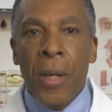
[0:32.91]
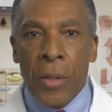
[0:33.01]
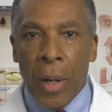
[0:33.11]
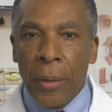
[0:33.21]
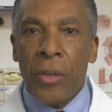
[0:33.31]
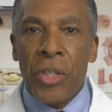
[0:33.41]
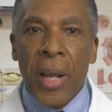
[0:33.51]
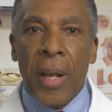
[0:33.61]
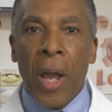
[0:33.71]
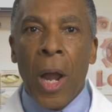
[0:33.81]
To
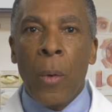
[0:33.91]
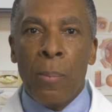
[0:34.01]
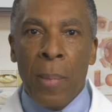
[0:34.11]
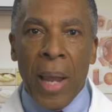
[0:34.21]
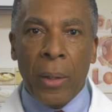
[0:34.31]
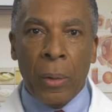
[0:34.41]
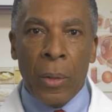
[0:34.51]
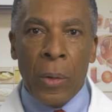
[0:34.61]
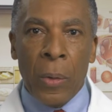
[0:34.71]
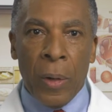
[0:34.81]
understand how a
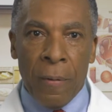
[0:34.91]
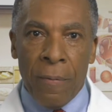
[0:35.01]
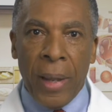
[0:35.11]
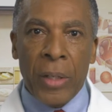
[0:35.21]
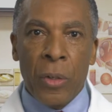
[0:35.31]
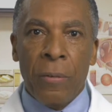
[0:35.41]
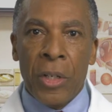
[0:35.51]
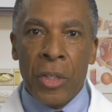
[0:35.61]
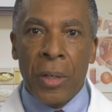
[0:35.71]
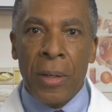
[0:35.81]
macular hole affects your
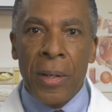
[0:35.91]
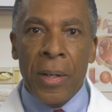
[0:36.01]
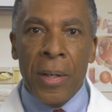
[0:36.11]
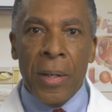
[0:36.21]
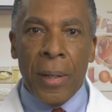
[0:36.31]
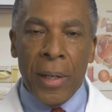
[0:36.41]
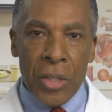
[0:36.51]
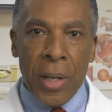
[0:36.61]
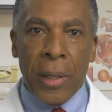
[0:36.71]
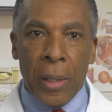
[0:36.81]
vision,
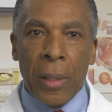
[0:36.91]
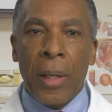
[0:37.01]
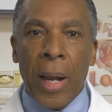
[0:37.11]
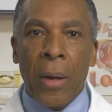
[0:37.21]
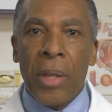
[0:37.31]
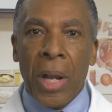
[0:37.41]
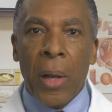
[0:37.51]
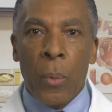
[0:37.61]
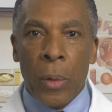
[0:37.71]
let's take a look at how the eye